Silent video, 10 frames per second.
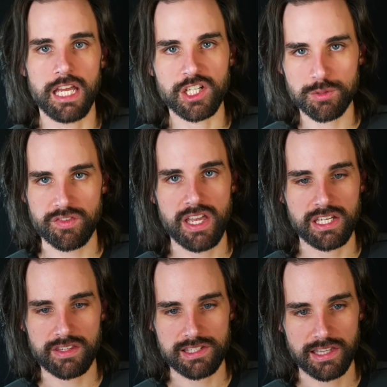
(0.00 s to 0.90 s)
in terms of
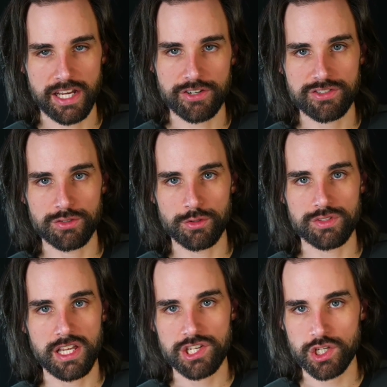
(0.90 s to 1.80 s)
any of these layer
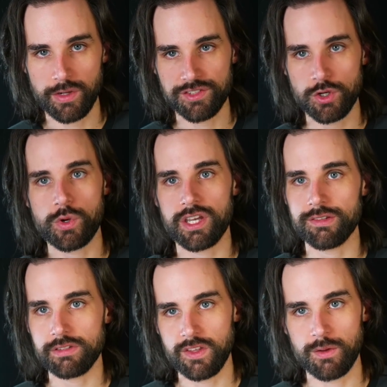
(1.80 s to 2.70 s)
twos issuing
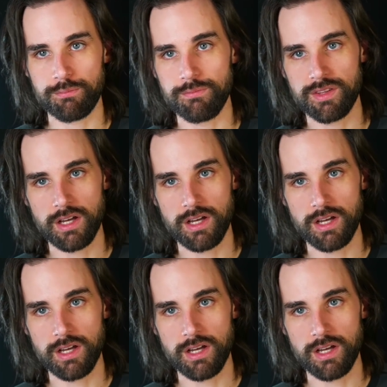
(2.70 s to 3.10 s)
tokens, you know, the,